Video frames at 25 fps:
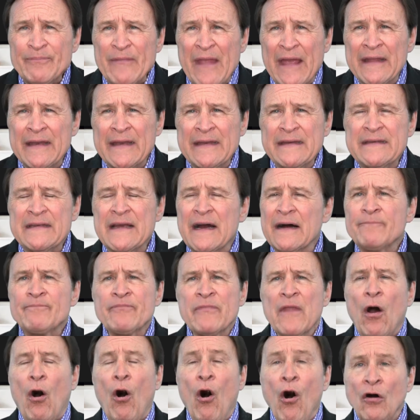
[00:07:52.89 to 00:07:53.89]
And
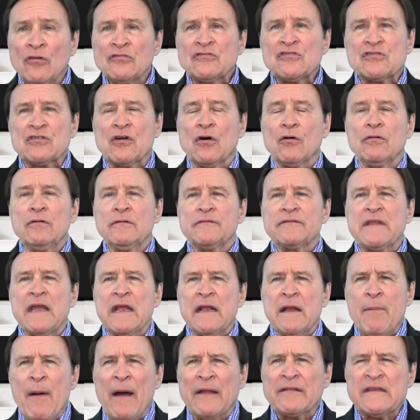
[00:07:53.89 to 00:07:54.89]
also,
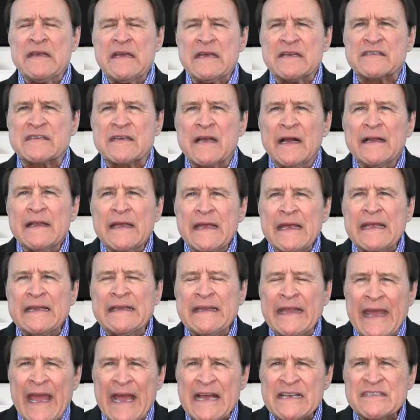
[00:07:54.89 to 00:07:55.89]
think about this.
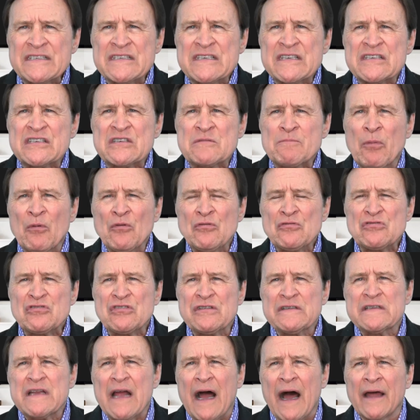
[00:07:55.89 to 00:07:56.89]
It casts
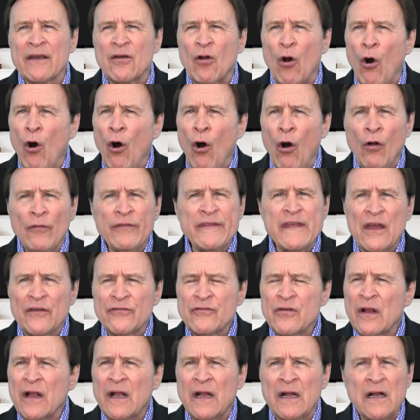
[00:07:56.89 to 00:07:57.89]
aspersion on all the
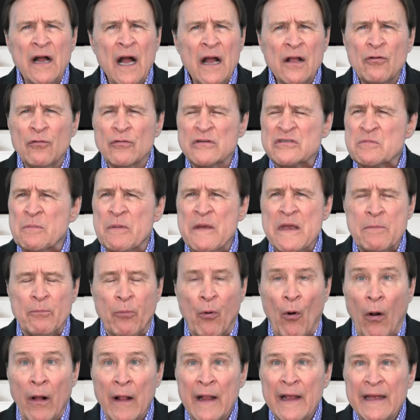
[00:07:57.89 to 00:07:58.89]
other Congress
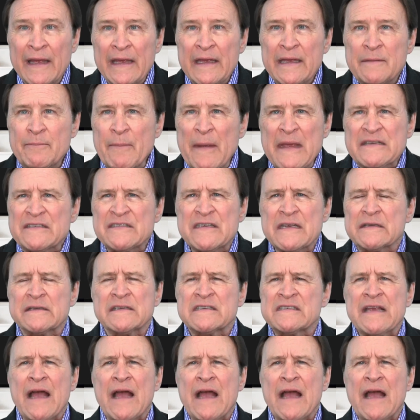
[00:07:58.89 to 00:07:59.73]
people. It makes it